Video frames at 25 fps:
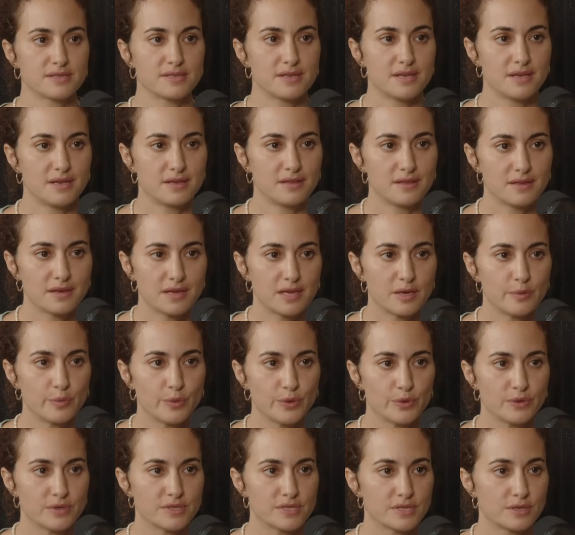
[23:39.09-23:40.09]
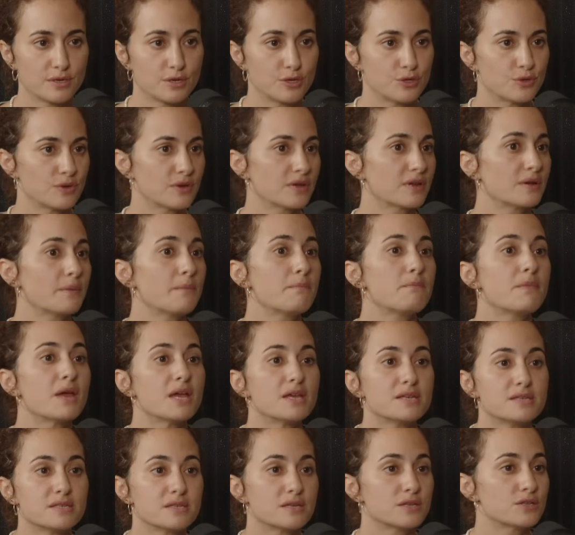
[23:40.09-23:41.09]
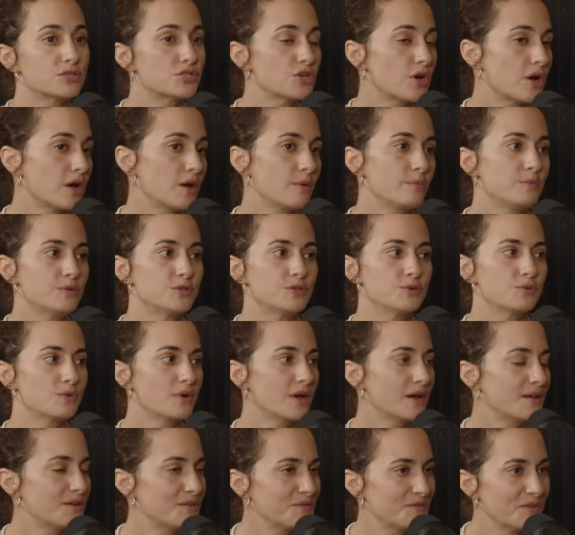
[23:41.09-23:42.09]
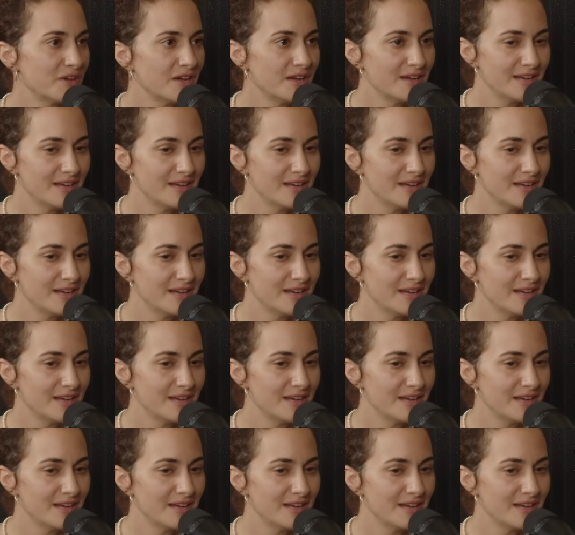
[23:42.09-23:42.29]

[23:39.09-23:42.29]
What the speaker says: in the kibbutz and are doing an amazing job to kind of